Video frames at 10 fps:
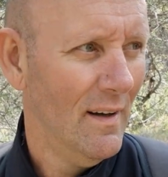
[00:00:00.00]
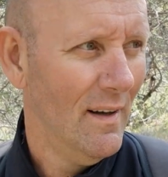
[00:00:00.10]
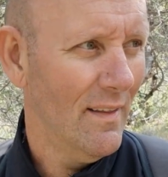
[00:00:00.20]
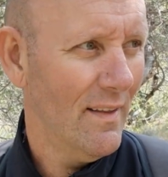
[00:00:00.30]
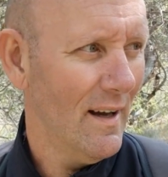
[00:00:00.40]

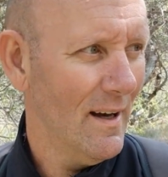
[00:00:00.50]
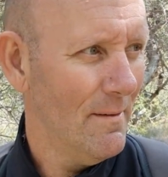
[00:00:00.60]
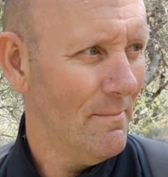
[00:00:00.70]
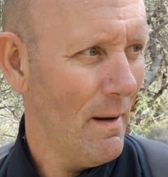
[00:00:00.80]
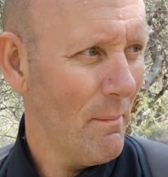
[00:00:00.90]
The
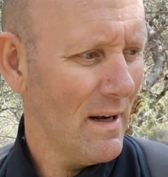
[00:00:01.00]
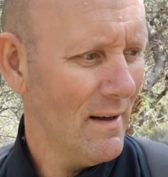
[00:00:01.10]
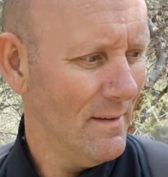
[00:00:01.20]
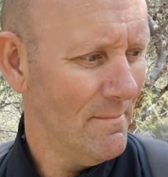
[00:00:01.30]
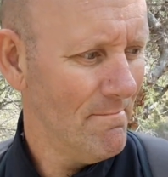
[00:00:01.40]
I mean,
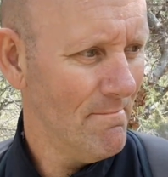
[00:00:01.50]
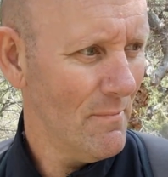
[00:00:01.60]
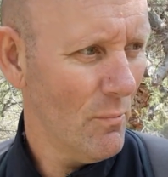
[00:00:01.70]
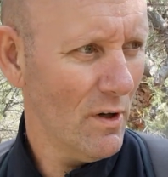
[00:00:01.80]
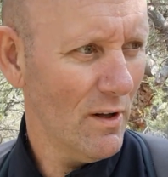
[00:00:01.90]

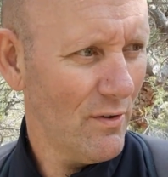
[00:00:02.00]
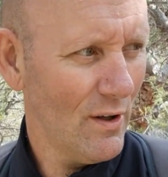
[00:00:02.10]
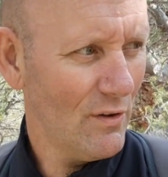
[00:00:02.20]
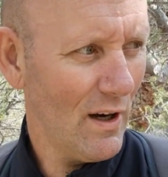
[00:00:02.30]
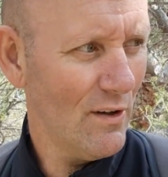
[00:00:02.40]
one of the
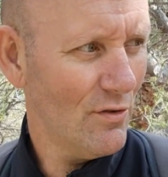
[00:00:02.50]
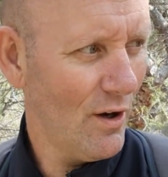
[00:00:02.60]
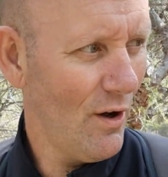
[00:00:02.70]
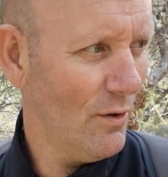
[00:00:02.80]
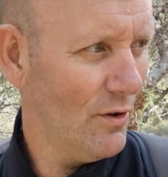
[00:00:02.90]
things that I used to
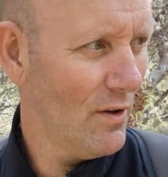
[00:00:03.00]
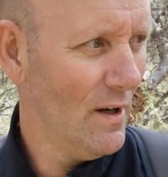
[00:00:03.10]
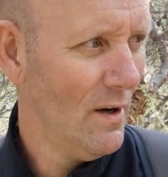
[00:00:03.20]
notice.